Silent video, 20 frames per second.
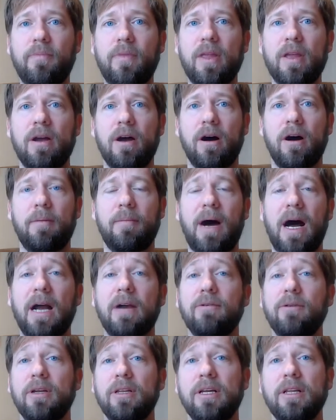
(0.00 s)
I
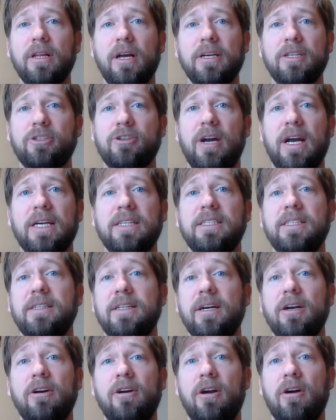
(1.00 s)
really like Tracti.
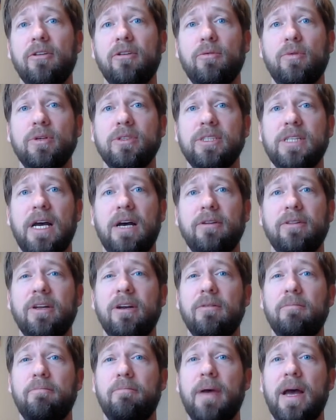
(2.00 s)
There are other ones out
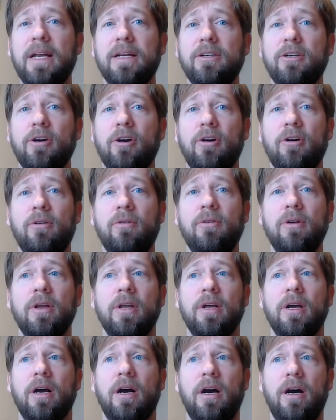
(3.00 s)
there. Betco
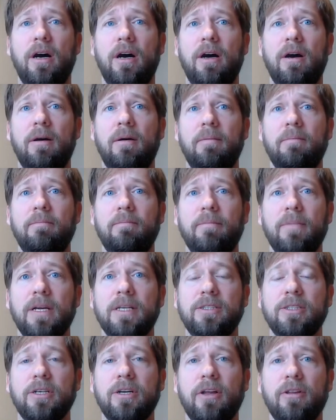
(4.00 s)

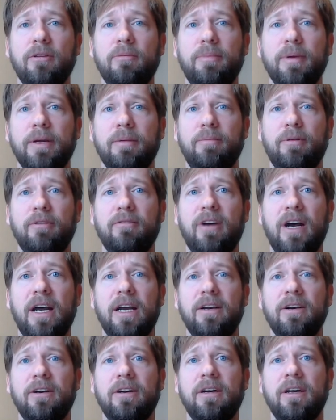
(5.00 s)
is another big
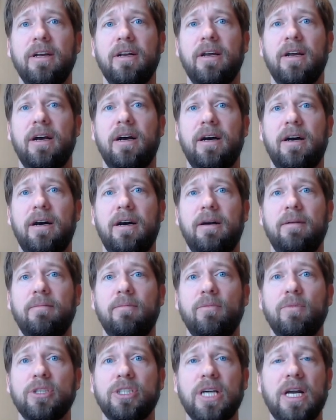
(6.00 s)
provider,
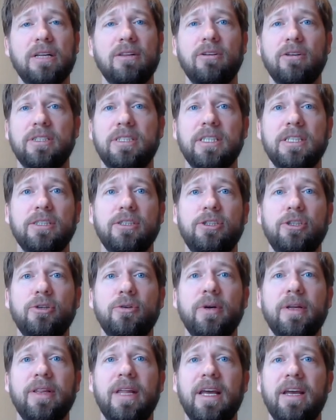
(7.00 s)
which I looked
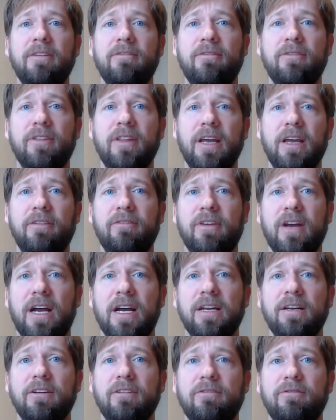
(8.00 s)
into, and they've
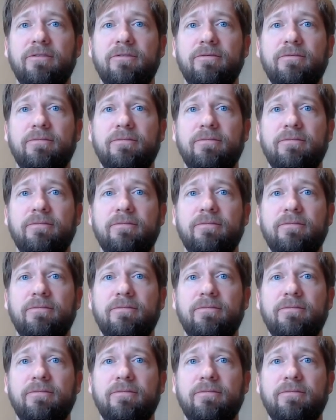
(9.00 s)
kind of,